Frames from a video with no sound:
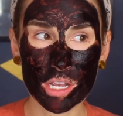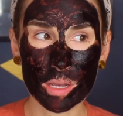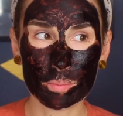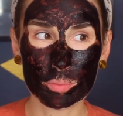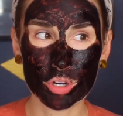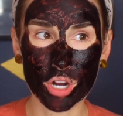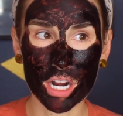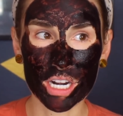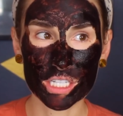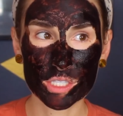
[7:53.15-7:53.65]
on
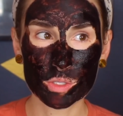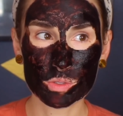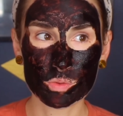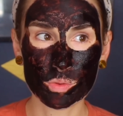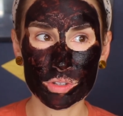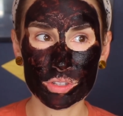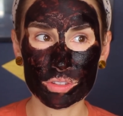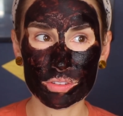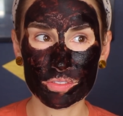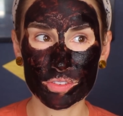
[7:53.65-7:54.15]
product was
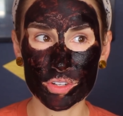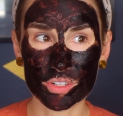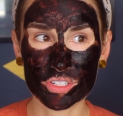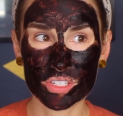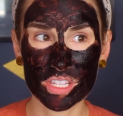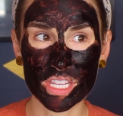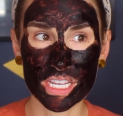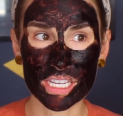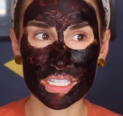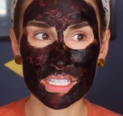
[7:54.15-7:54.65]
one of the
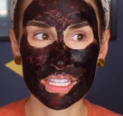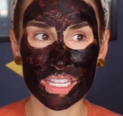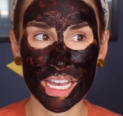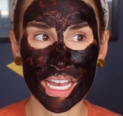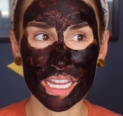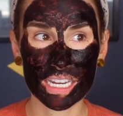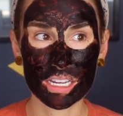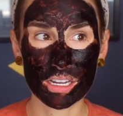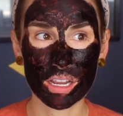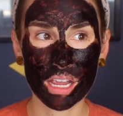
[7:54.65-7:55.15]
first things
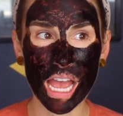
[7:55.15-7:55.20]
that